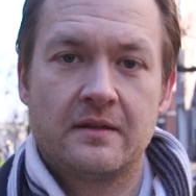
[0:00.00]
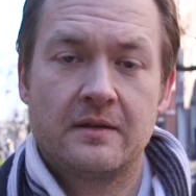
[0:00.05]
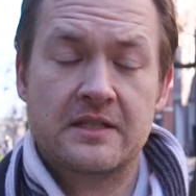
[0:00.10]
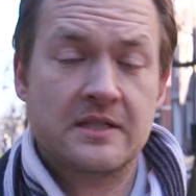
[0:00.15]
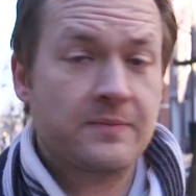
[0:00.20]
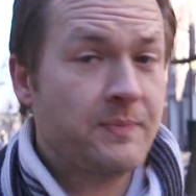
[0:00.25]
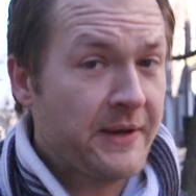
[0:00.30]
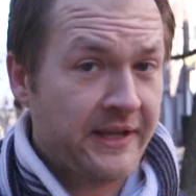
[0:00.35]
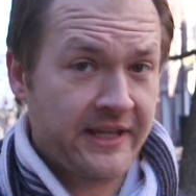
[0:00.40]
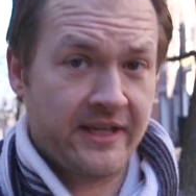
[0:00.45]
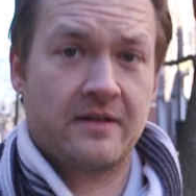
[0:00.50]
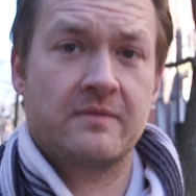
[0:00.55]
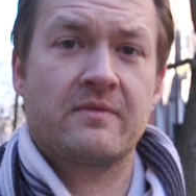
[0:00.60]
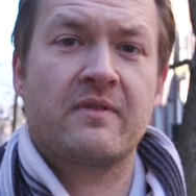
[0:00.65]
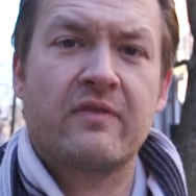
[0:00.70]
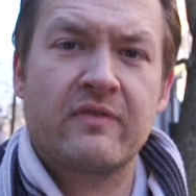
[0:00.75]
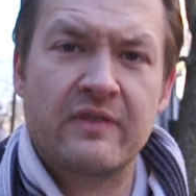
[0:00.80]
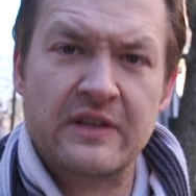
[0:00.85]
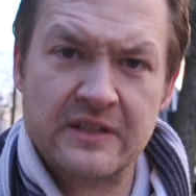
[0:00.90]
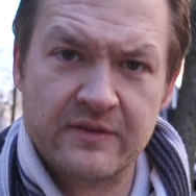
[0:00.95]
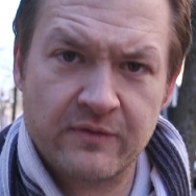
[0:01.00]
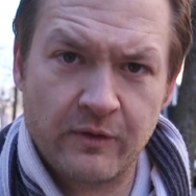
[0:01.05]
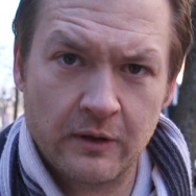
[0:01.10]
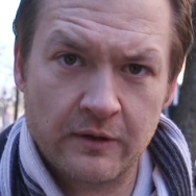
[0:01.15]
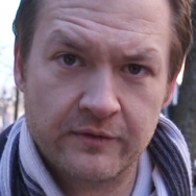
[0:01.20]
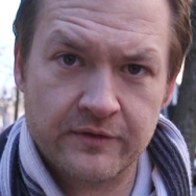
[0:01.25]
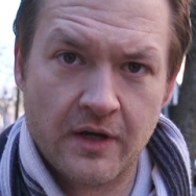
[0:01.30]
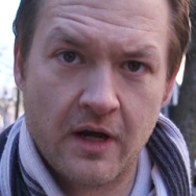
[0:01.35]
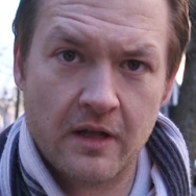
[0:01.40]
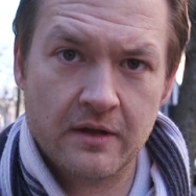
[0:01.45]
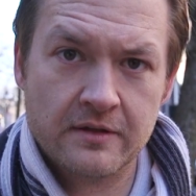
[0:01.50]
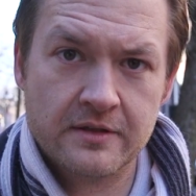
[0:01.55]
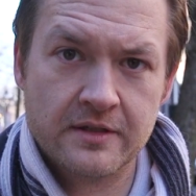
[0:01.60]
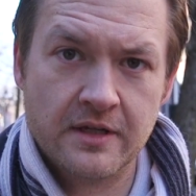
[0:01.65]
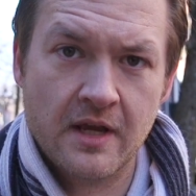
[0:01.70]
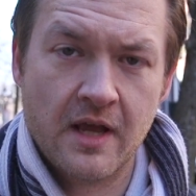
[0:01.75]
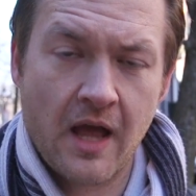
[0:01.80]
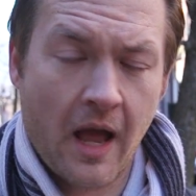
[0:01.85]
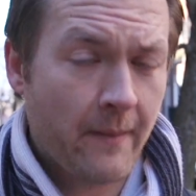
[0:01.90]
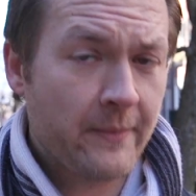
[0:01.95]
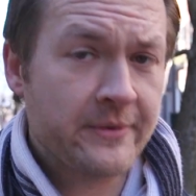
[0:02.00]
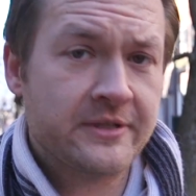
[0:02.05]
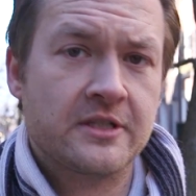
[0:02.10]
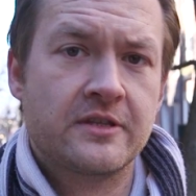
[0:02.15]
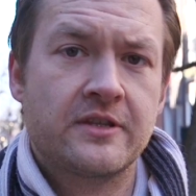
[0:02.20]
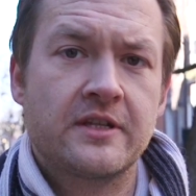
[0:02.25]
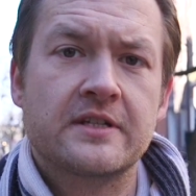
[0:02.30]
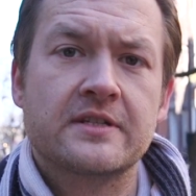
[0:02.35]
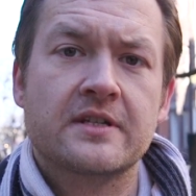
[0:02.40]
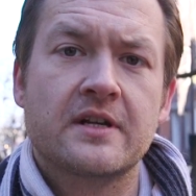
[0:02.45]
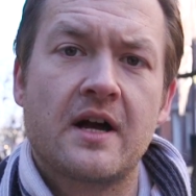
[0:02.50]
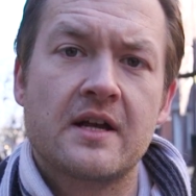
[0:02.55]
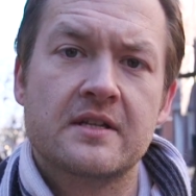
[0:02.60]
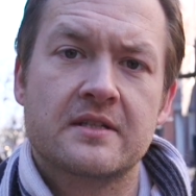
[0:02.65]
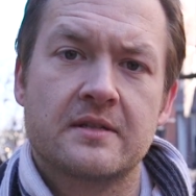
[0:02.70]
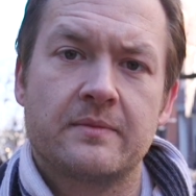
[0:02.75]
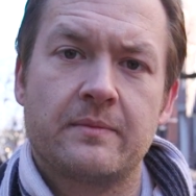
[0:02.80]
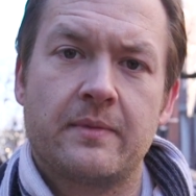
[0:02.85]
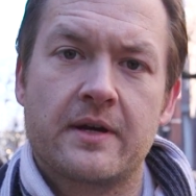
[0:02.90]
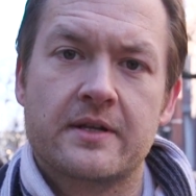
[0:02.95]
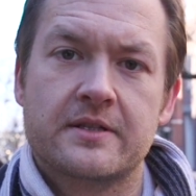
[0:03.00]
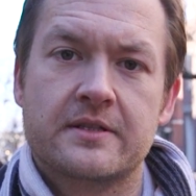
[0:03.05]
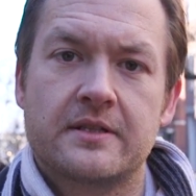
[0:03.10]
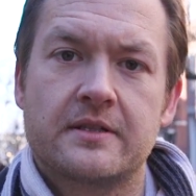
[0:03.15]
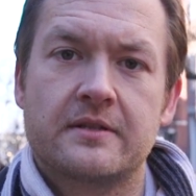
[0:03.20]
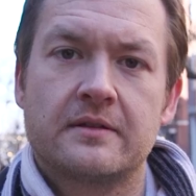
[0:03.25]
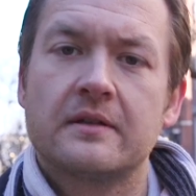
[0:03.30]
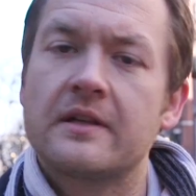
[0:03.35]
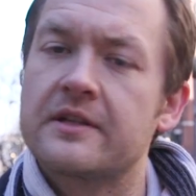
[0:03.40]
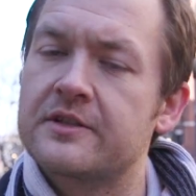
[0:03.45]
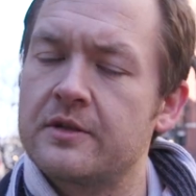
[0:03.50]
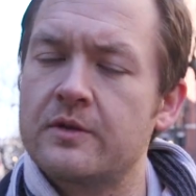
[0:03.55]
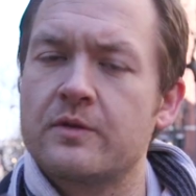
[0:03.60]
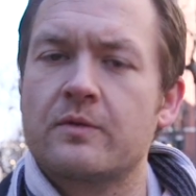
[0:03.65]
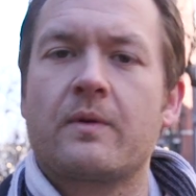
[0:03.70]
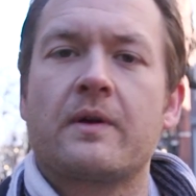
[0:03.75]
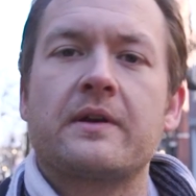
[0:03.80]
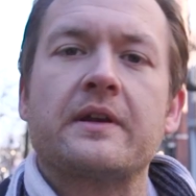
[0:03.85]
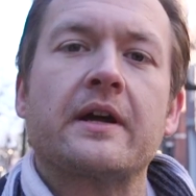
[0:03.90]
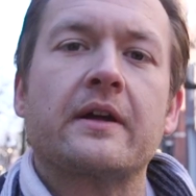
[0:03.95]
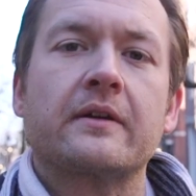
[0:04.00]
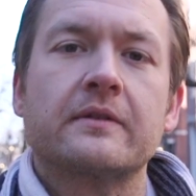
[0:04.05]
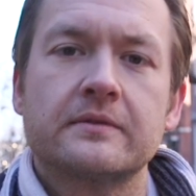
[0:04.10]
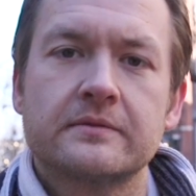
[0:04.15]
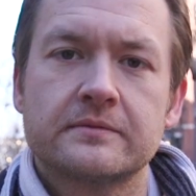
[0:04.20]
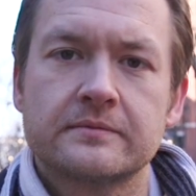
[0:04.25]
And speaking of a fistful of dollars, how much do things cost in Boston? Let's do the rundown.